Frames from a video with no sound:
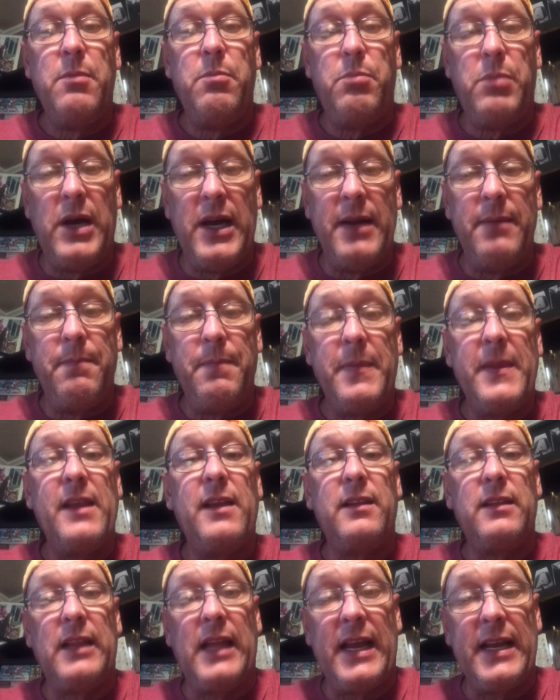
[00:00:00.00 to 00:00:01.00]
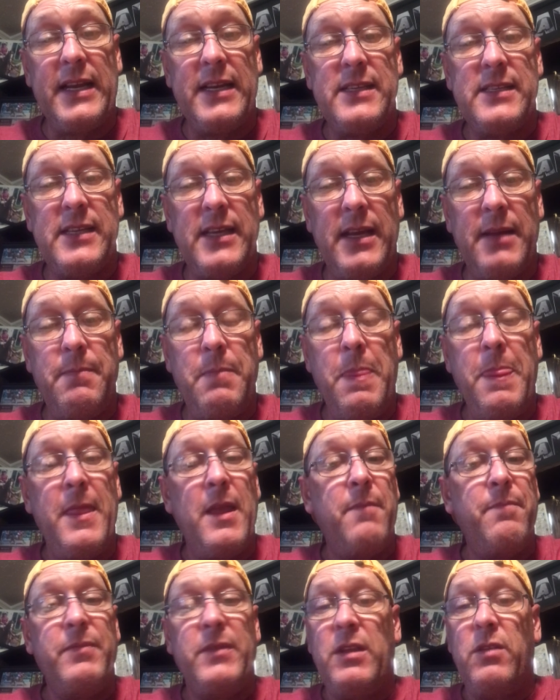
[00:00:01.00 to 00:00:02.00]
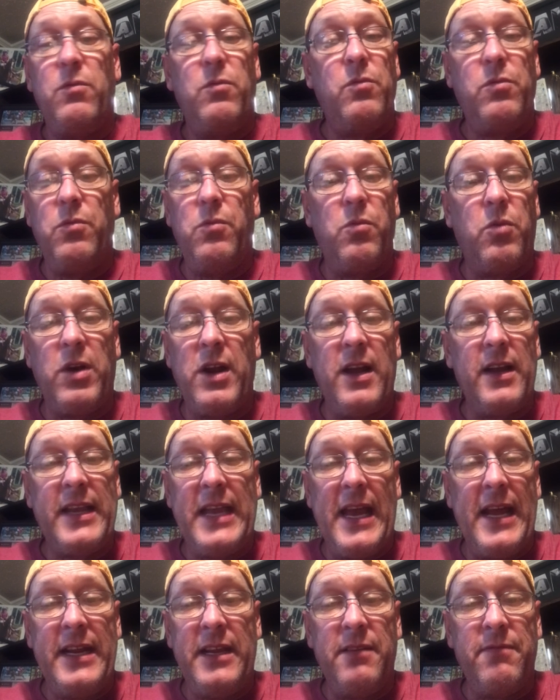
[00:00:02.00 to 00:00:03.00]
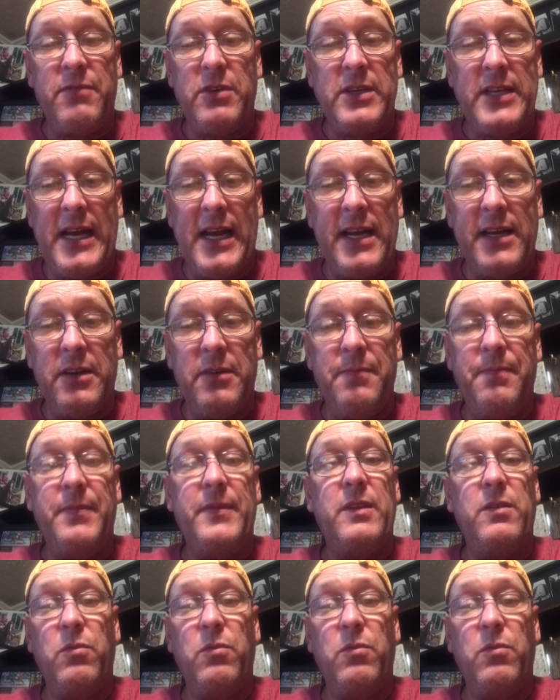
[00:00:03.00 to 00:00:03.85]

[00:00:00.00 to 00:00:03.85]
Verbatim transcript: But like I said, we're not caddying for Tiger.